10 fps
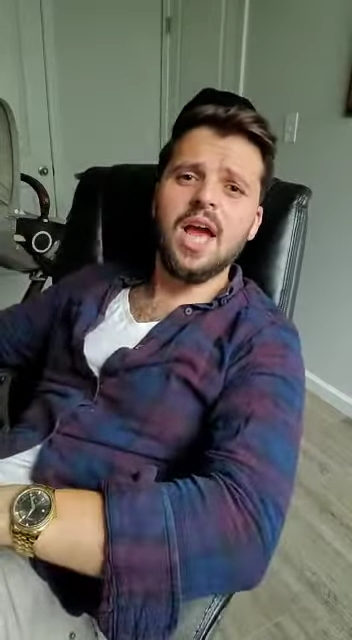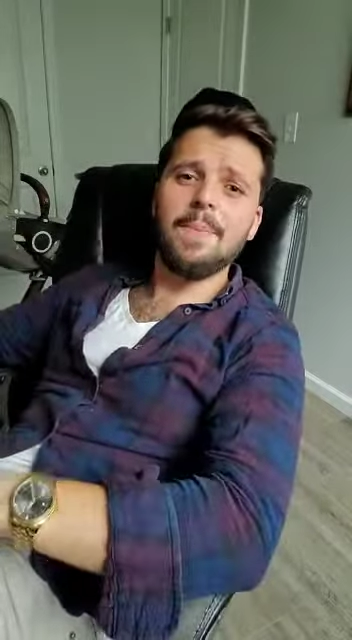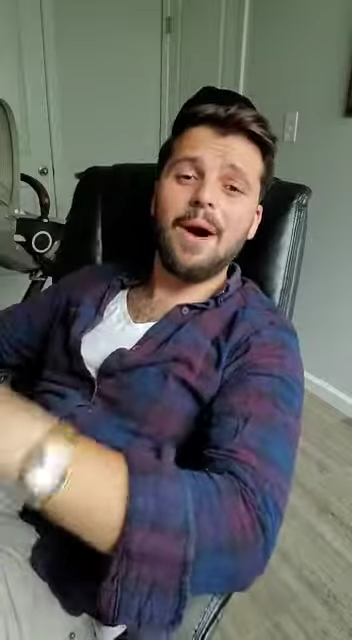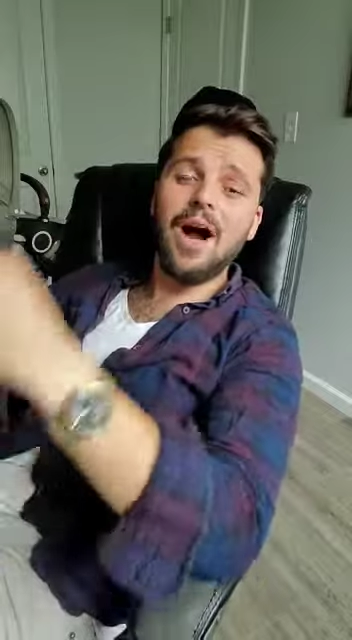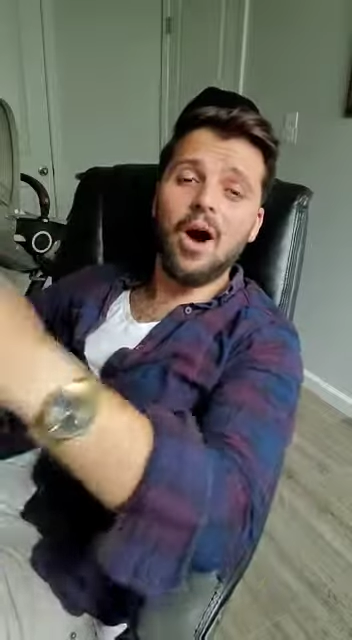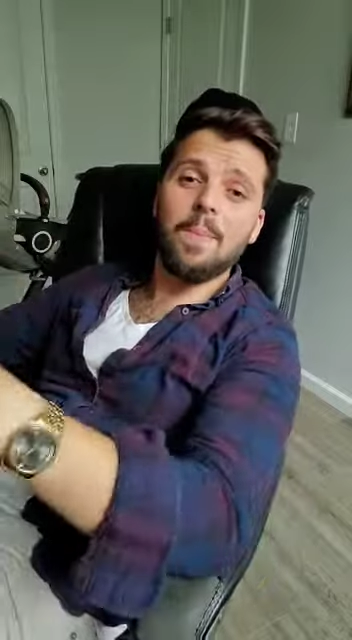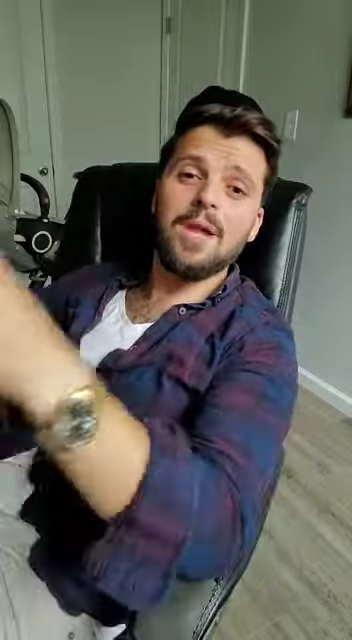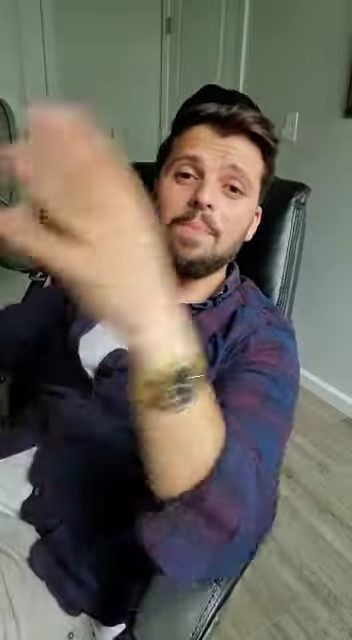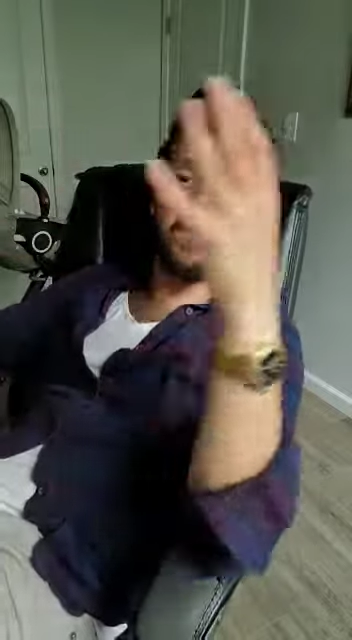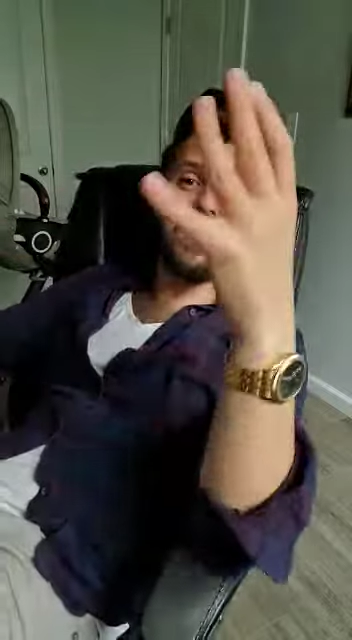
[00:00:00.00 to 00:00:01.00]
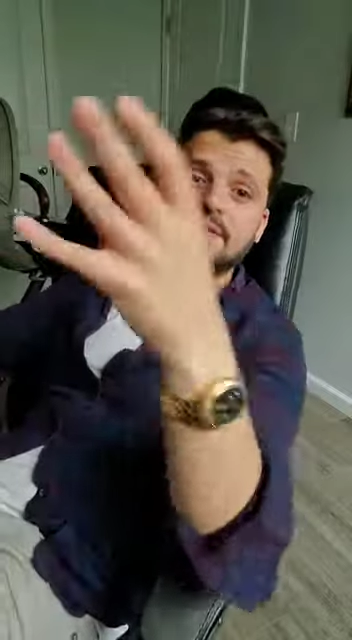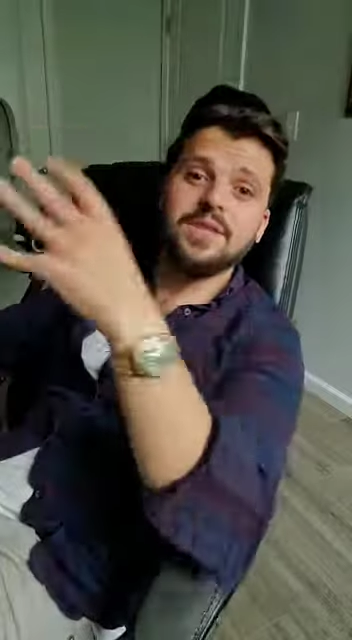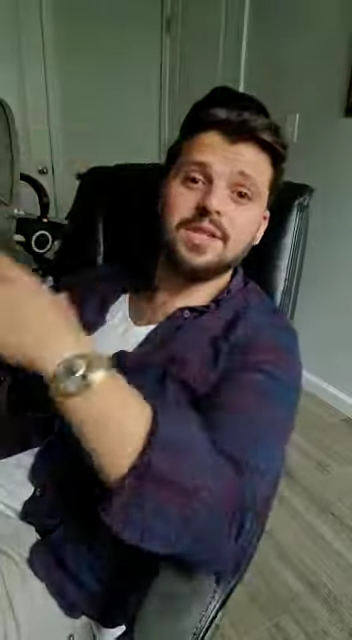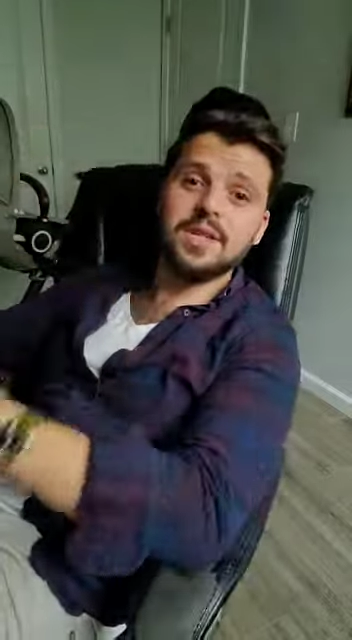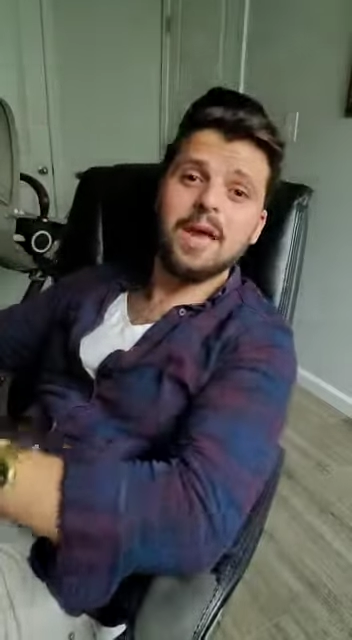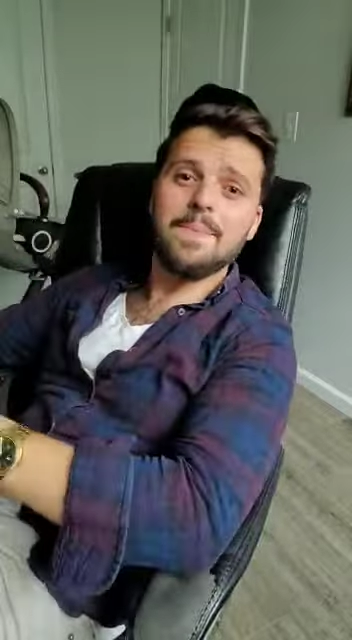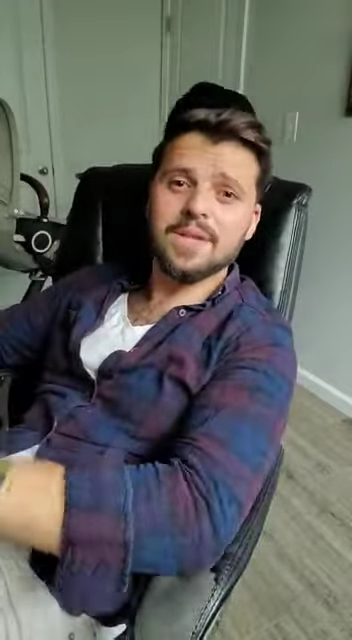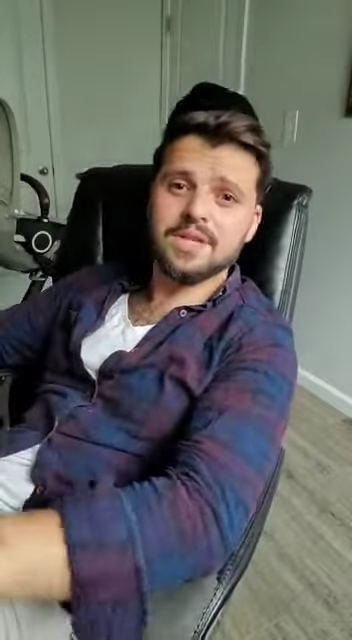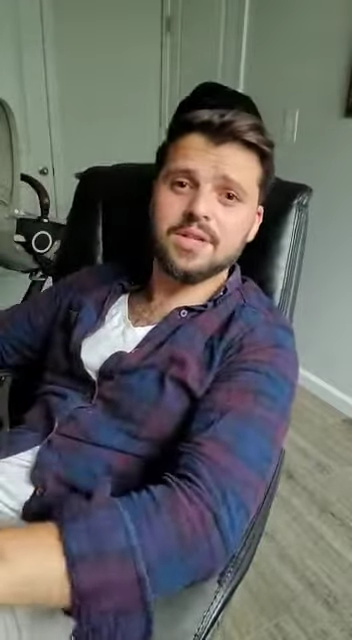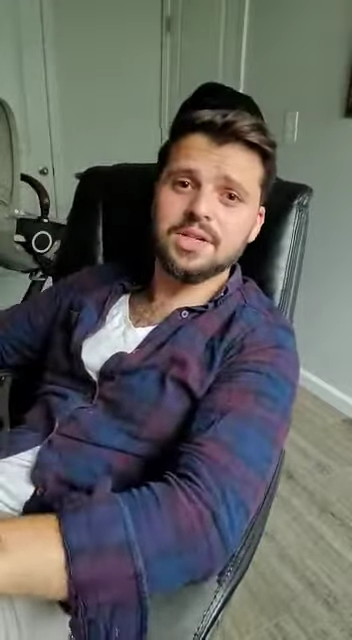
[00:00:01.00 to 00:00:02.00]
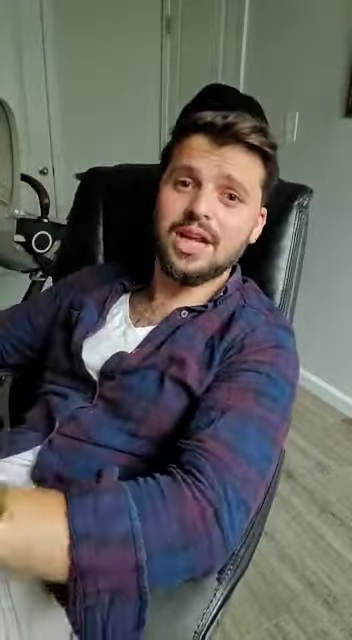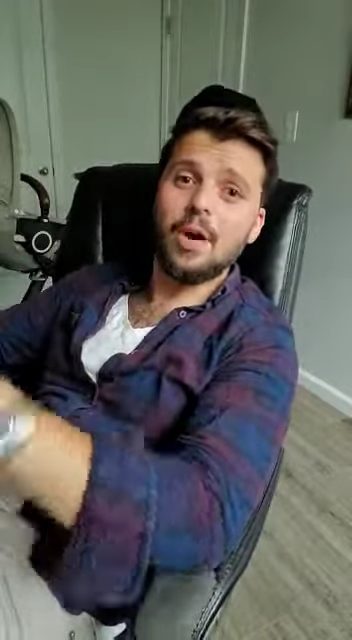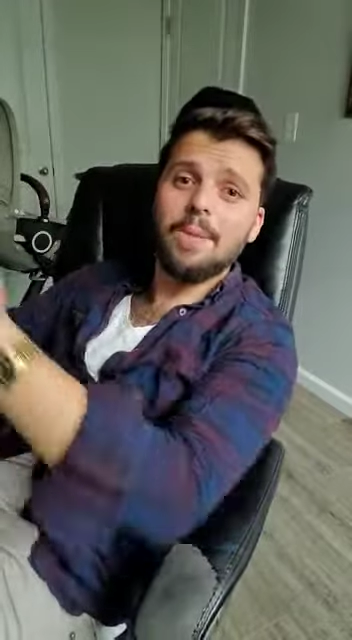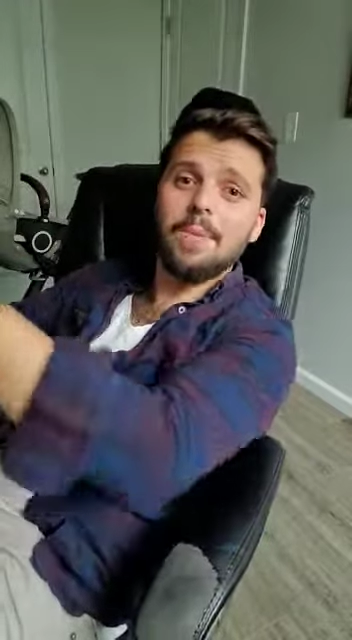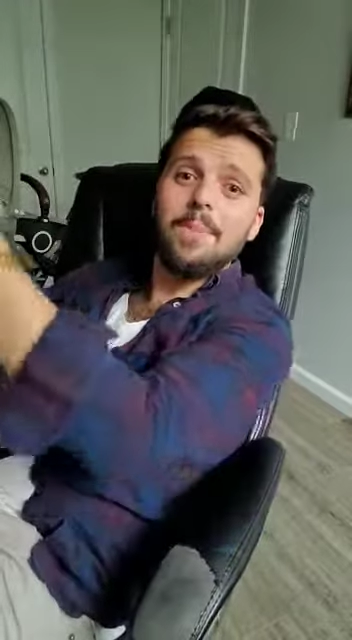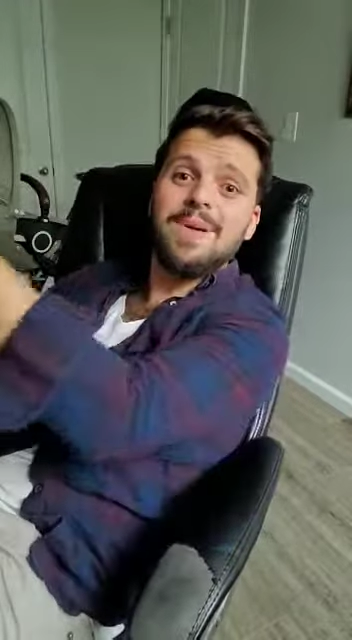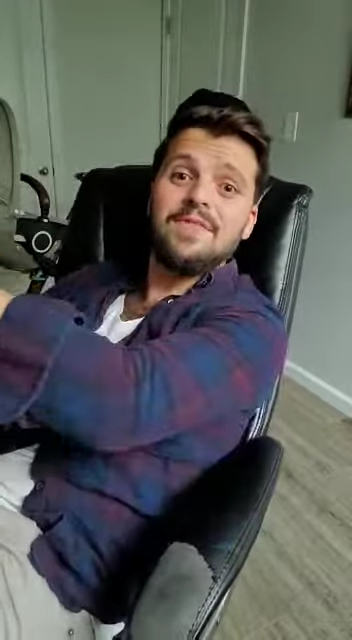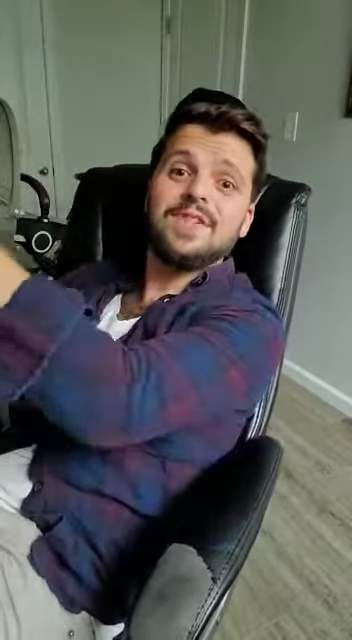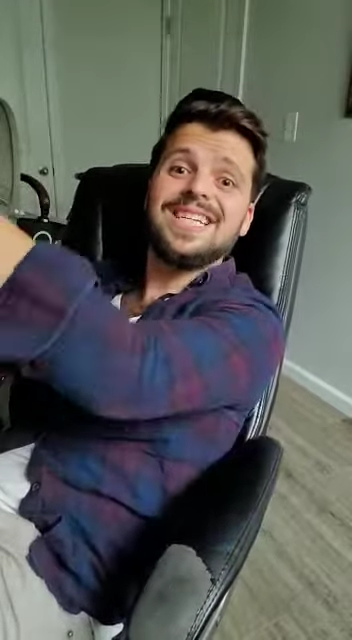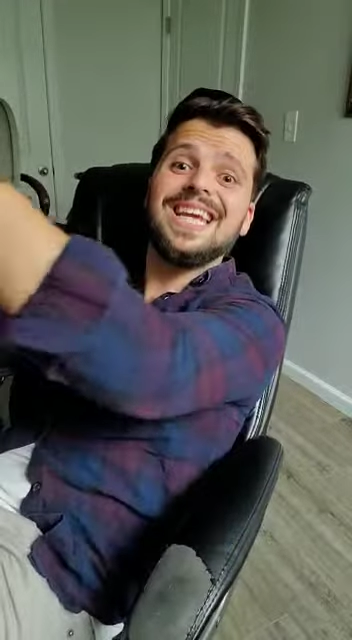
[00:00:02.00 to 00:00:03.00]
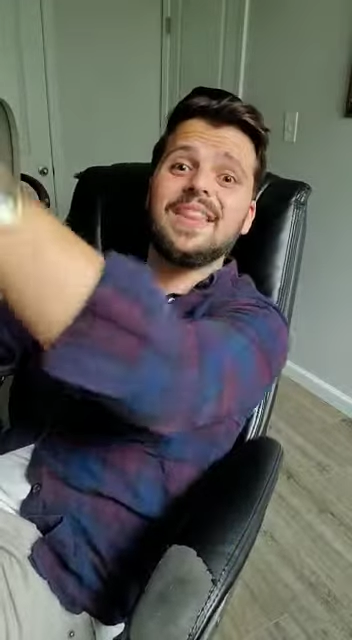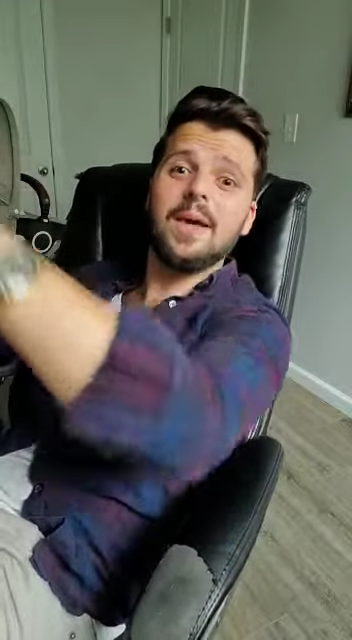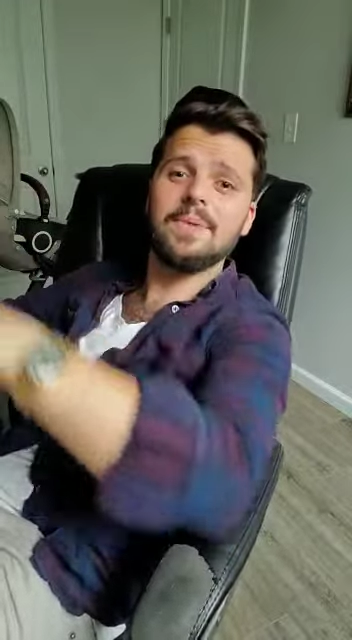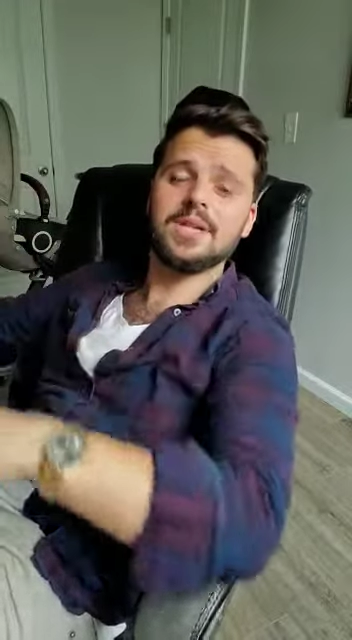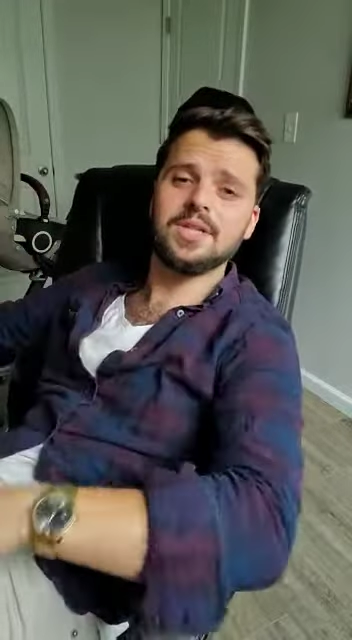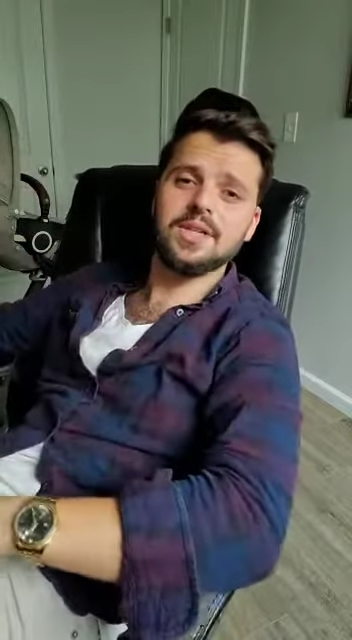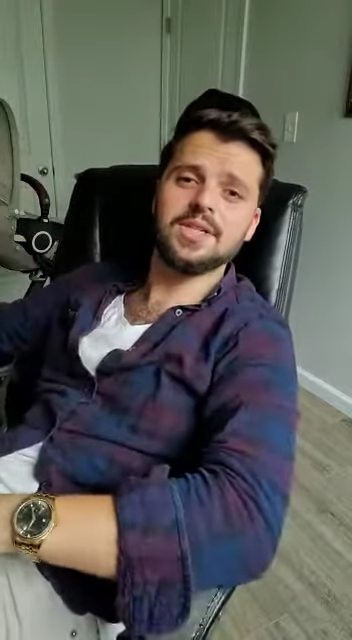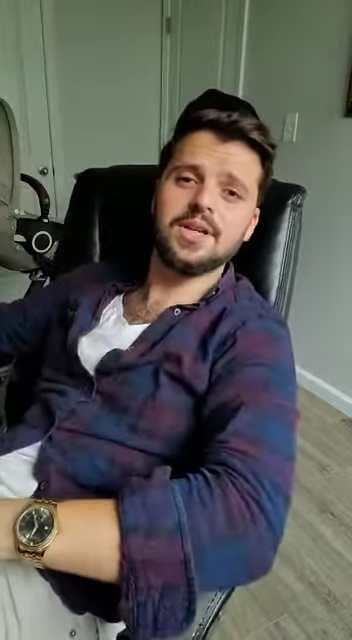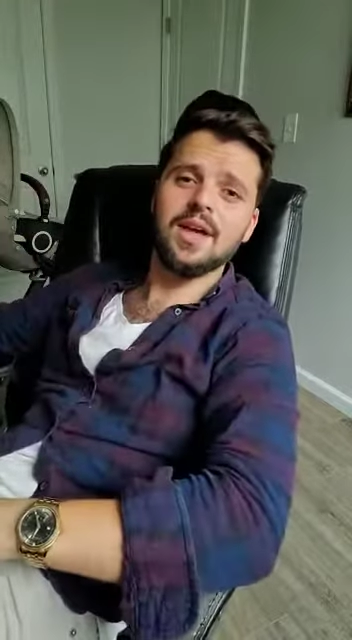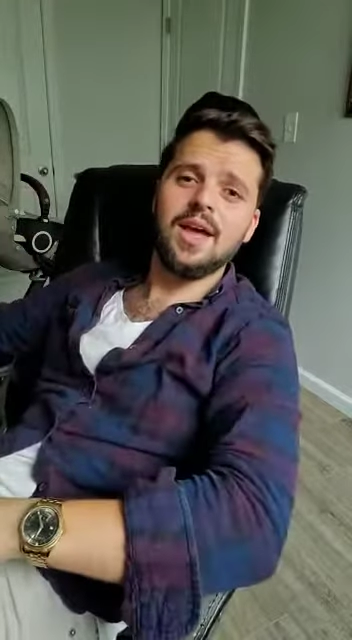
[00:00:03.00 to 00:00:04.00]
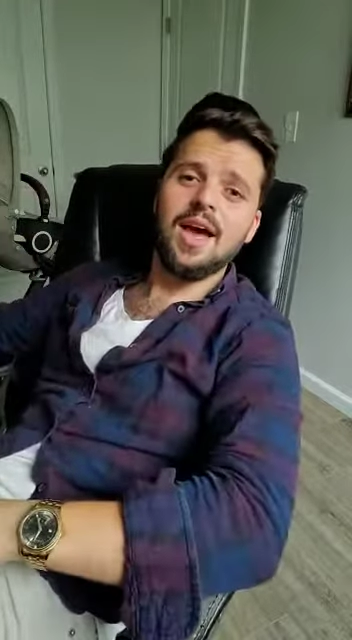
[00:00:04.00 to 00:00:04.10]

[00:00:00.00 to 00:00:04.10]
about how people pivoted their business and how people are pivoting their business.